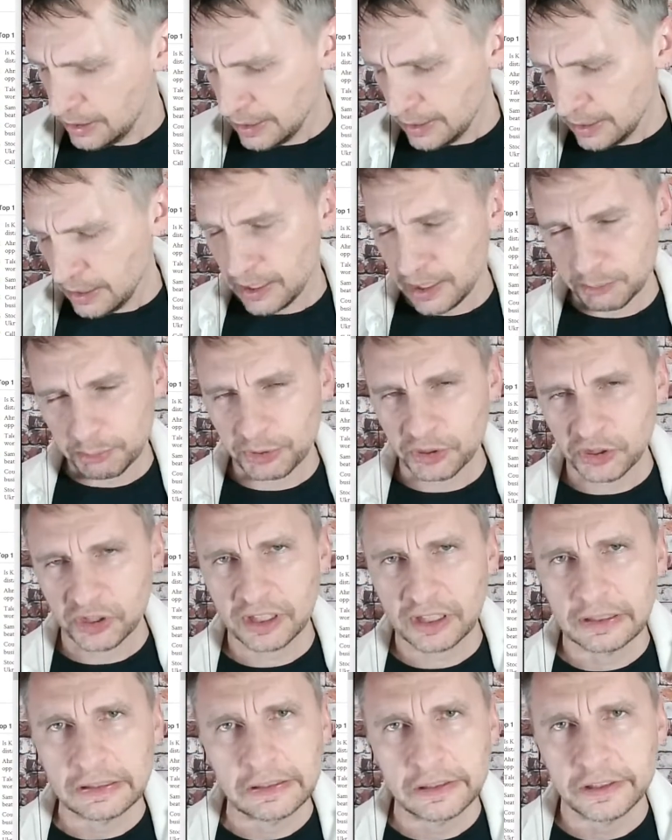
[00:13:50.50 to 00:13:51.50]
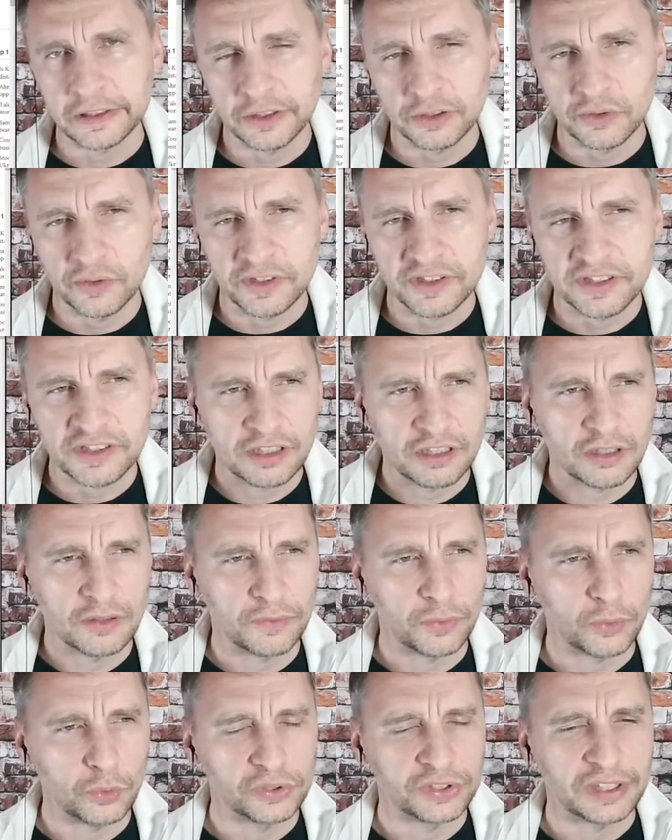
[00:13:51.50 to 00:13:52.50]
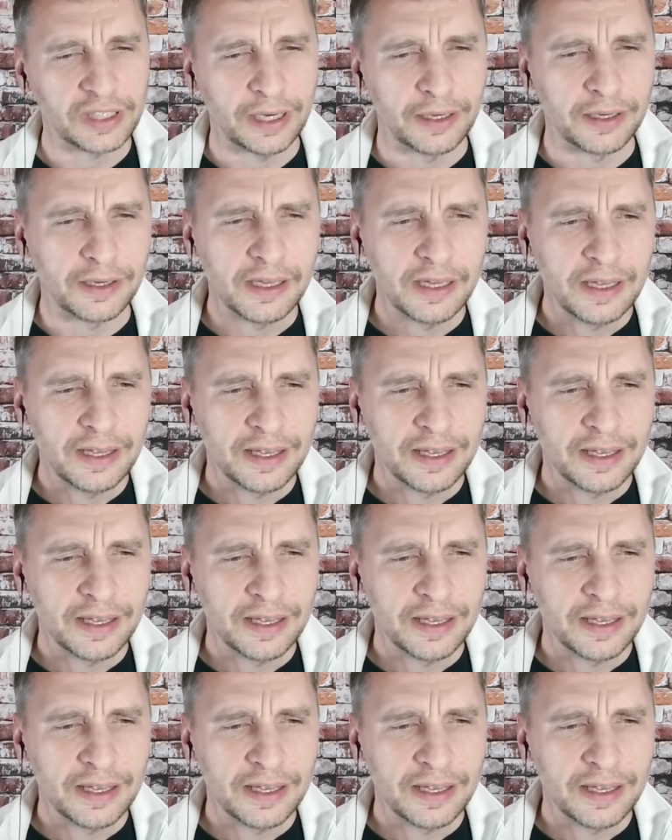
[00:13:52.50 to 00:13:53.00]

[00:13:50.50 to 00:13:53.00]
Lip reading: and particularly into the city of Ulsan.